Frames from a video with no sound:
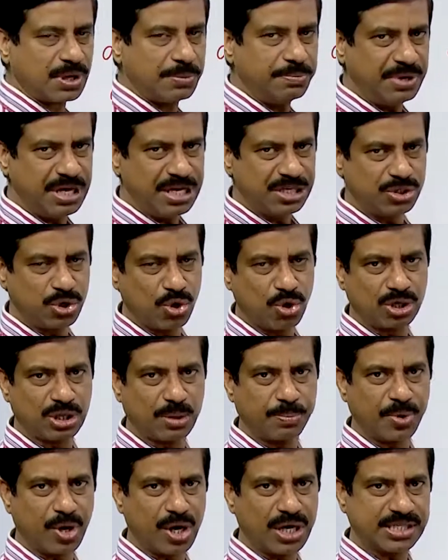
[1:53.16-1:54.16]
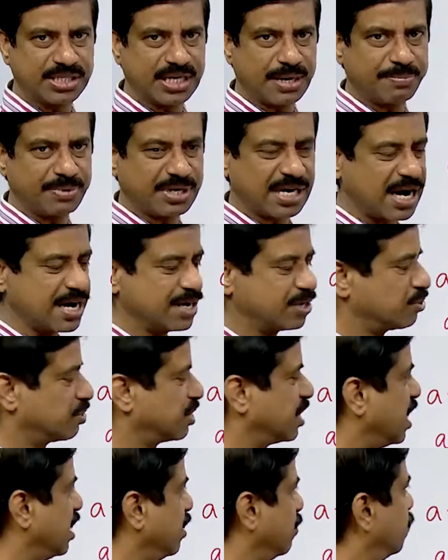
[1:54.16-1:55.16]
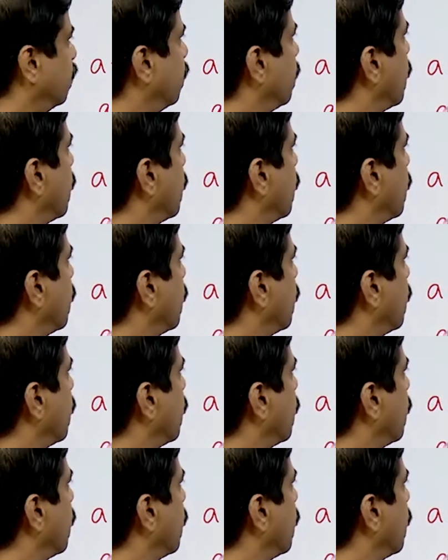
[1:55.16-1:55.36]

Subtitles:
Please note the points I am trying to tell you.